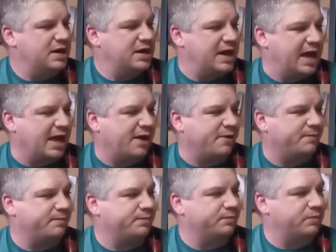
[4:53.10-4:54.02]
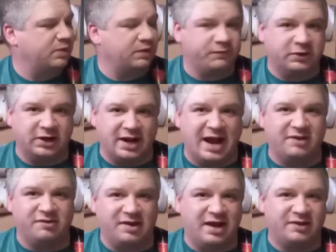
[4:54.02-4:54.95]
Now, for
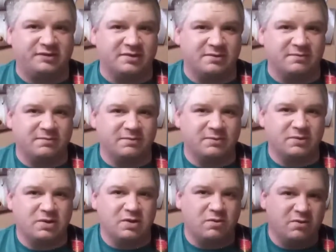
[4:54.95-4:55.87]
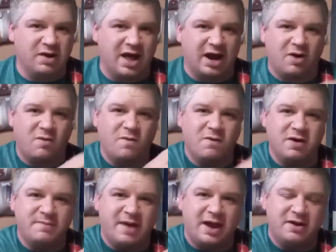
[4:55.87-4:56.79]
tonight's lesson, we're not going to worry
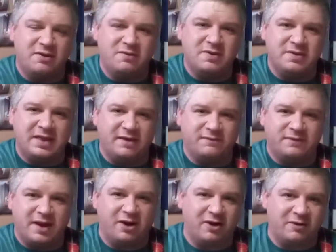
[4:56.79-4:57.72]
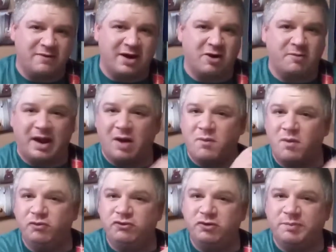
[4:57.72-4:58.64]
about doing that fingering right there, but I
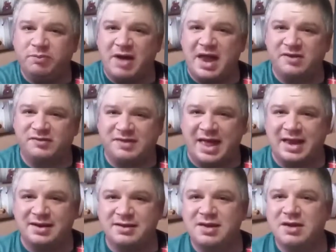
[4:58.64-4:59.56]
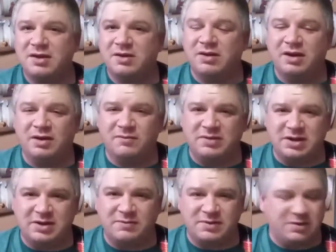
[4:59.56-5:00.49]
want you to practice that when
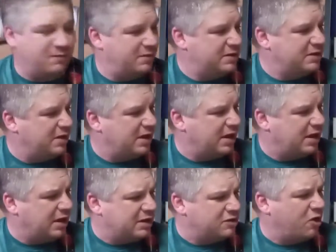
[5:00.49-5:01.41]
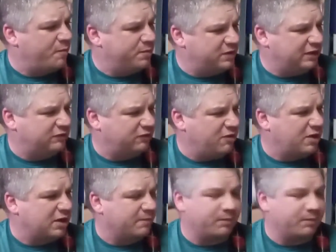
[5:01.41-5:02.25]
in your open D tuning.